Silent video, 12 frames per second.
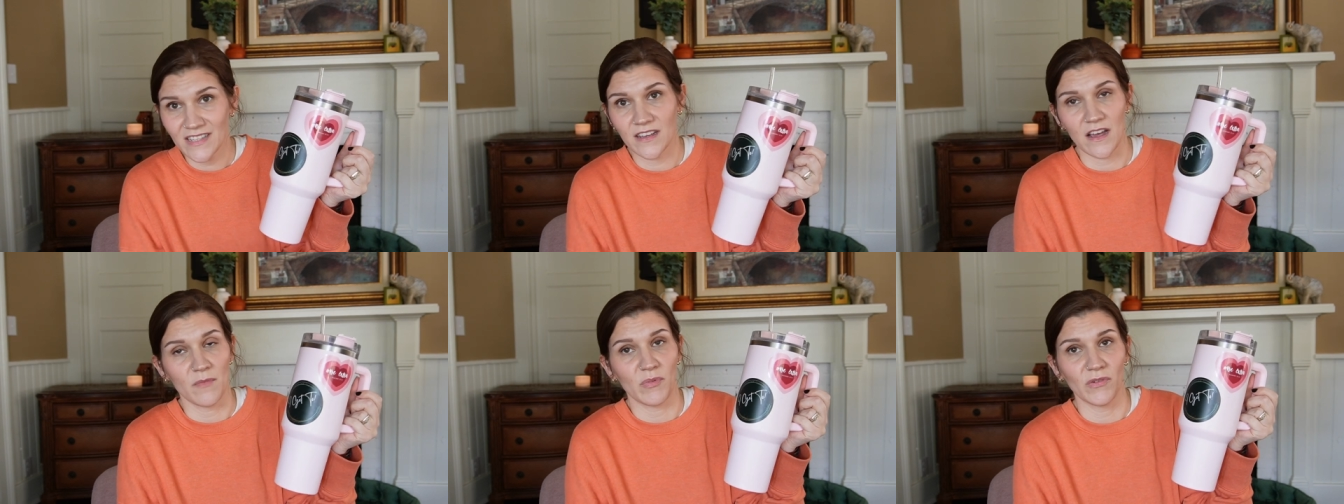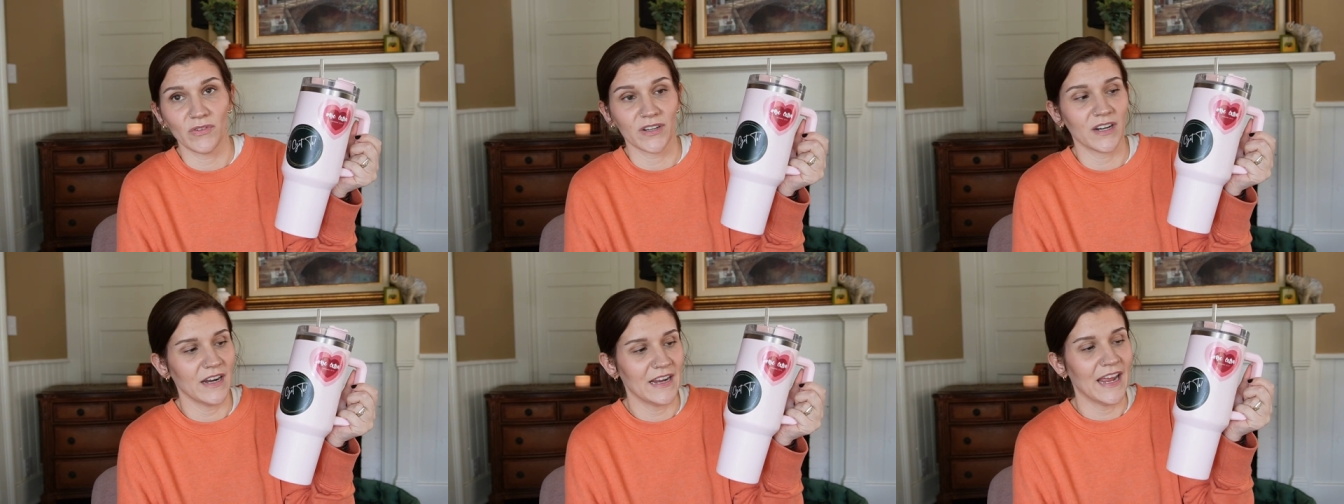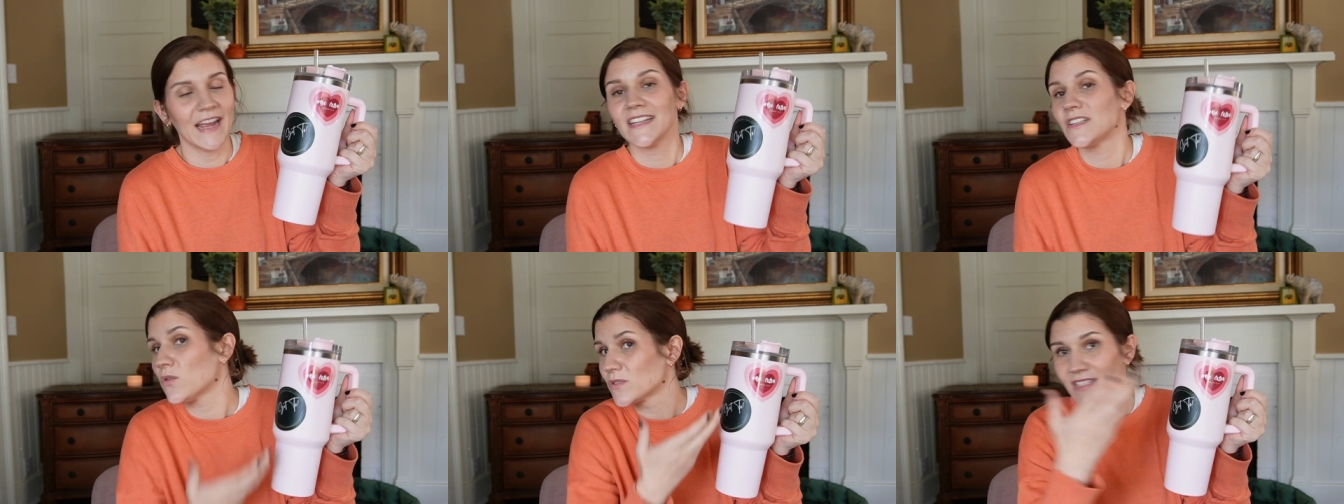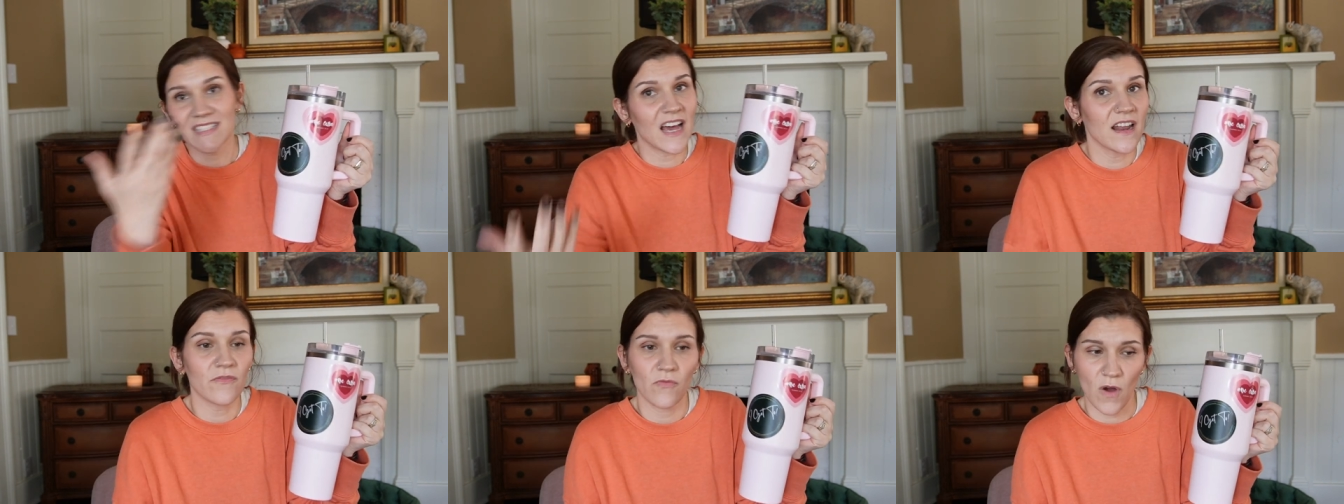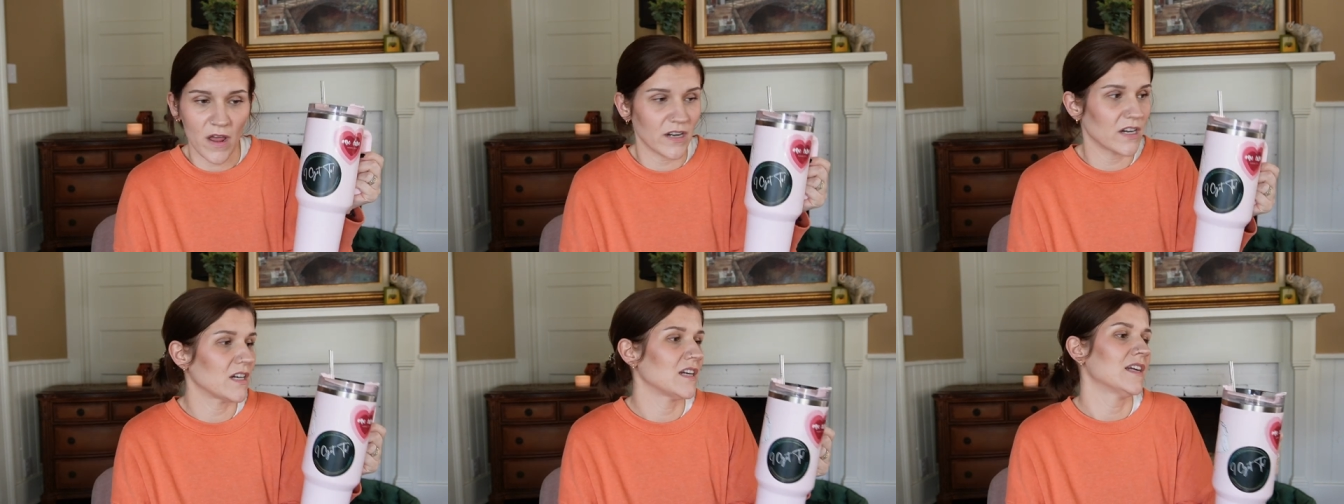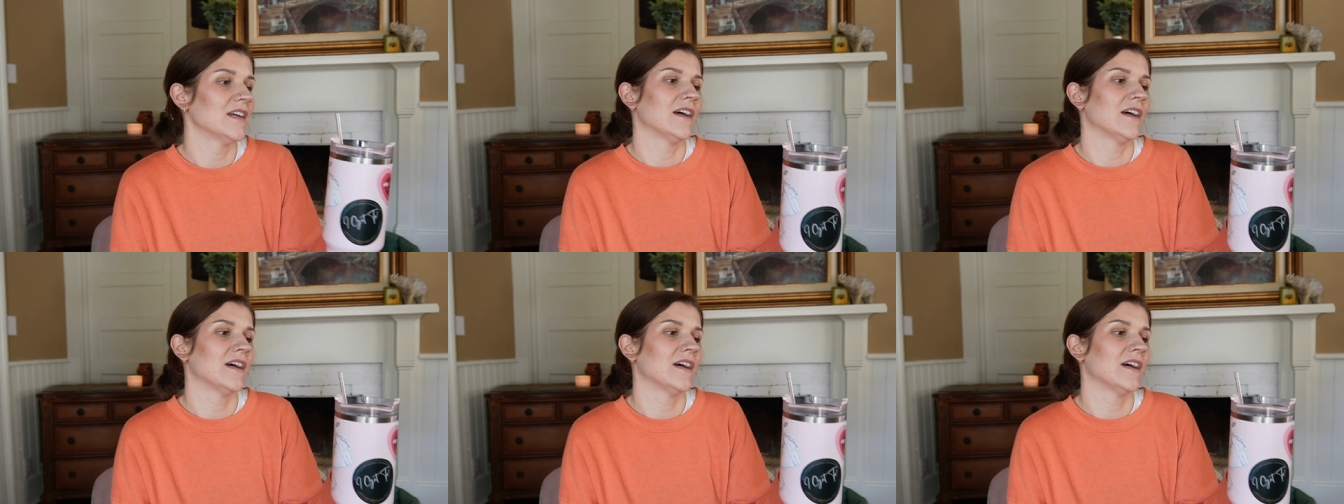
in the cup holder. It holds a ton of water.